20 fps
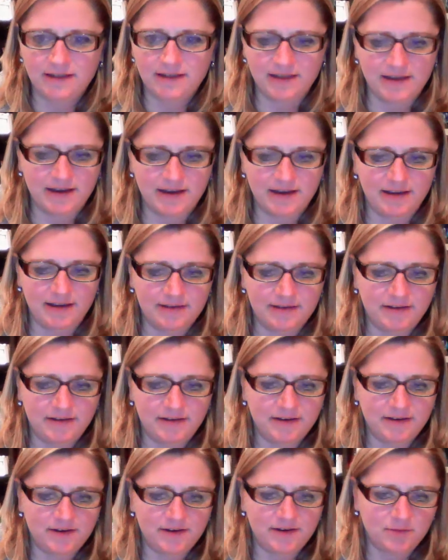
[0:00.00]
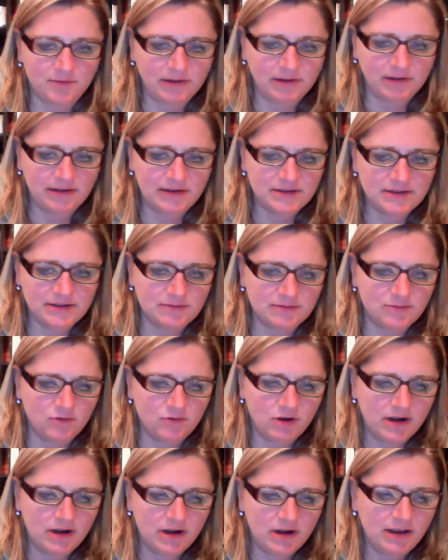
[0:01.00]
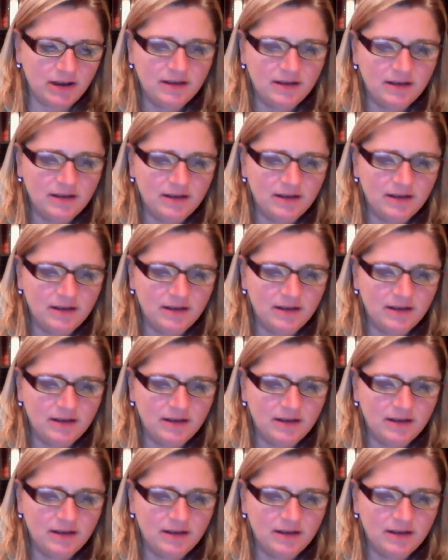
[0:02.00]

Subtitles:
that he is here while he's in mourning.